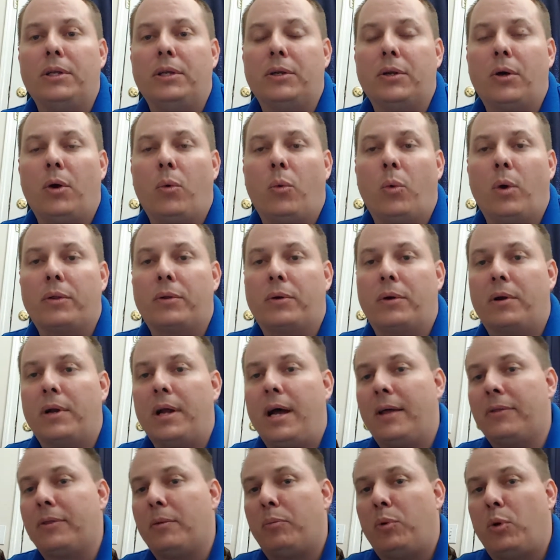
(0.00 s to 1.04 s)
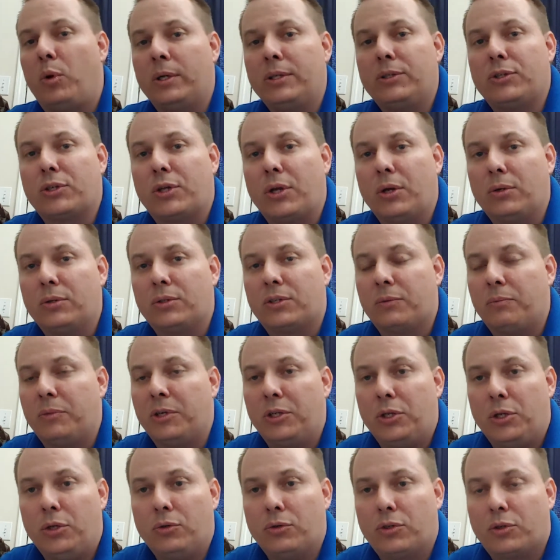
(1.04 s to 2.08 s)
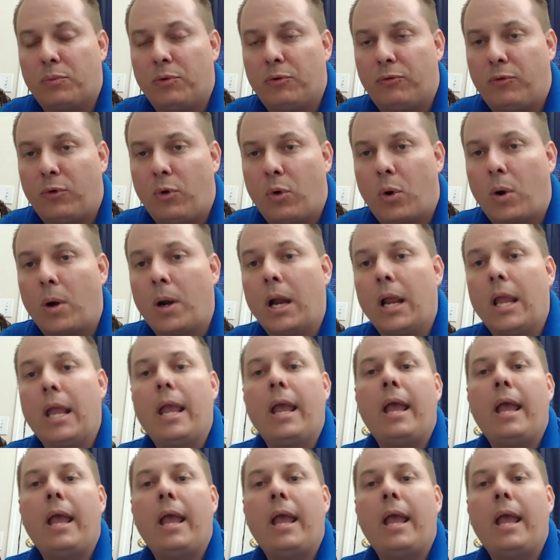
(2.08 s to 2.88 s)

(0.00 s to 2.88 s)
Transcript: whether or not the points codes have been used before.